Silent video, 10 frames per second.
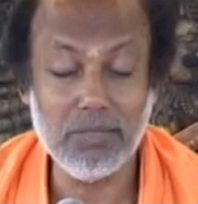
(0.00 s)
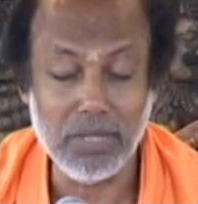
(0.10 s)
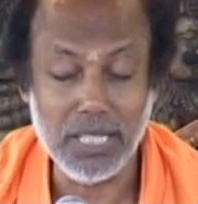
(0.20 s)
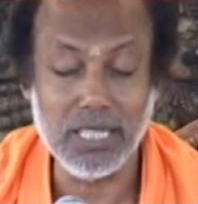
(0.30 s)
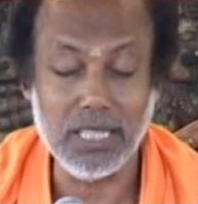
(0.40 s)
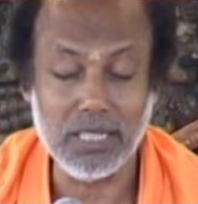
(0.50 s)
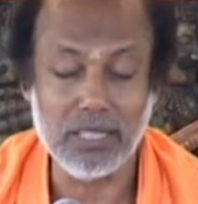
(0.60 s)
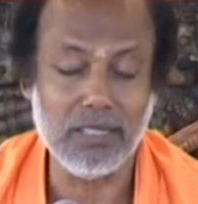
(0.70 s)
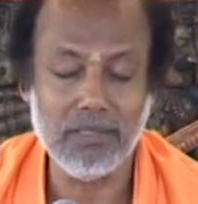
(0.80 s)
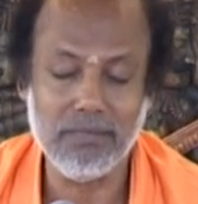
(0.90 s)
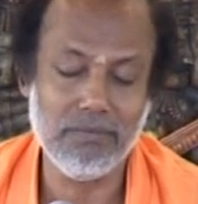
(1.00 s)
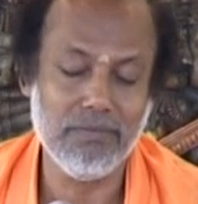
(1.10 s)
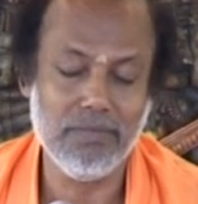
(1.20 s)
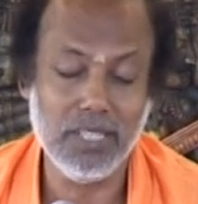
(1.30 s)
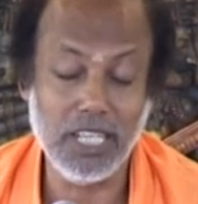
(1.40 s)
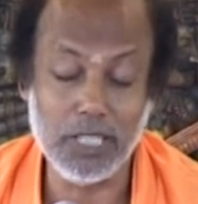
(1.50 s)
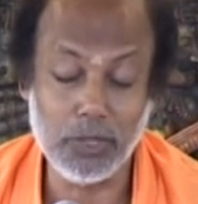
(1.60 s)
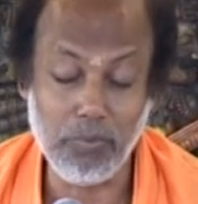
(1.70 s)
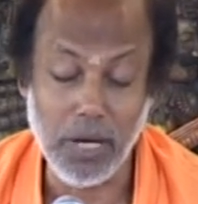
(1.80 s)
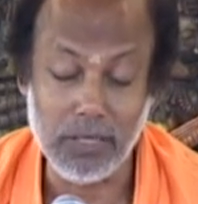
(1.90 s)
meditation,
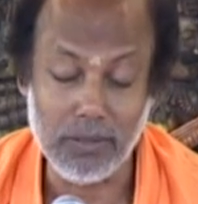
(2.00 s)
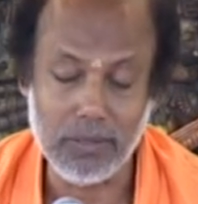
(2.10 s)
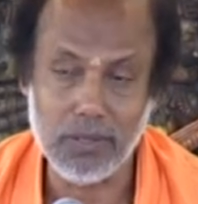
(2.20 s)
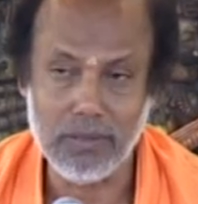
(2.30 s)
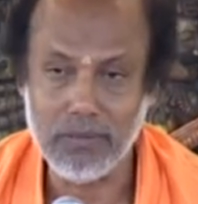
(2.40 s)
expansion.